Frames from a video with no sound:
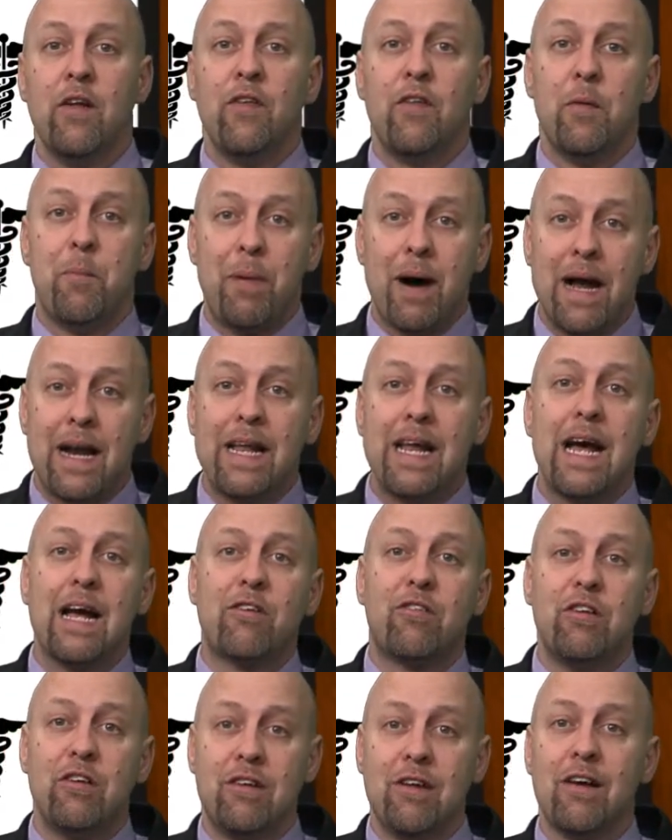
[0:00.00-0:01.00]
The body
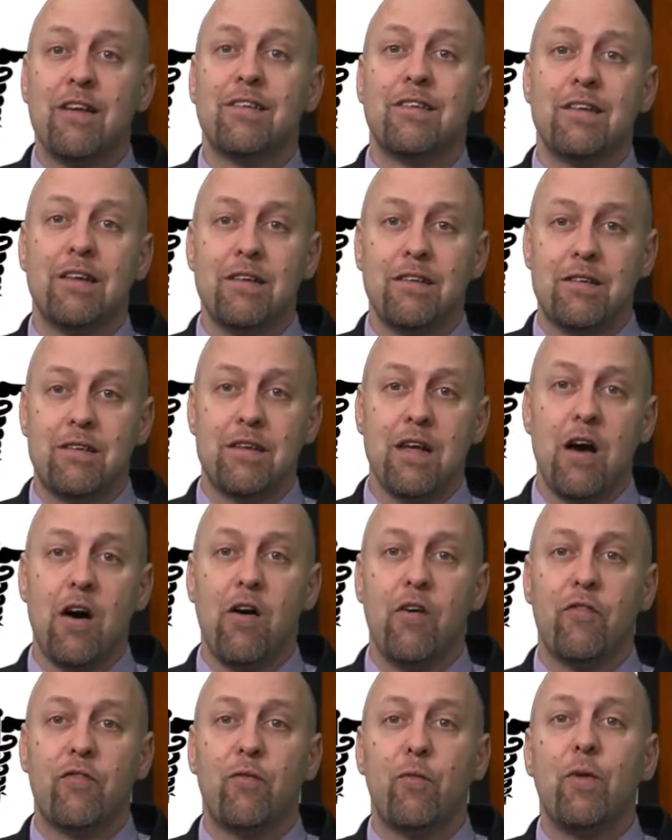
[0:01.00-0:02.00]
actually does it itself.